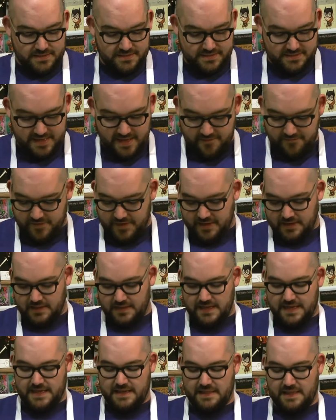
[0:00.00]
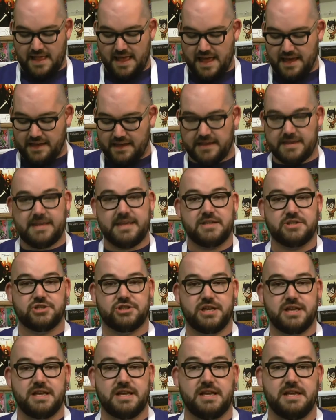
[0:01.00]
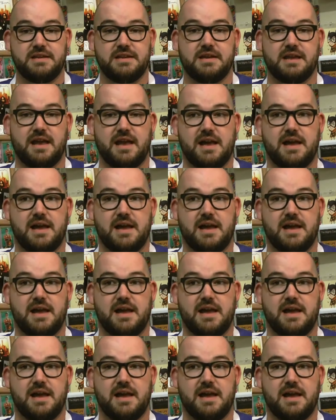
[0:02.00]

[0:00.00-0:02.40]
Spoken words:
it's definitely like kitchen,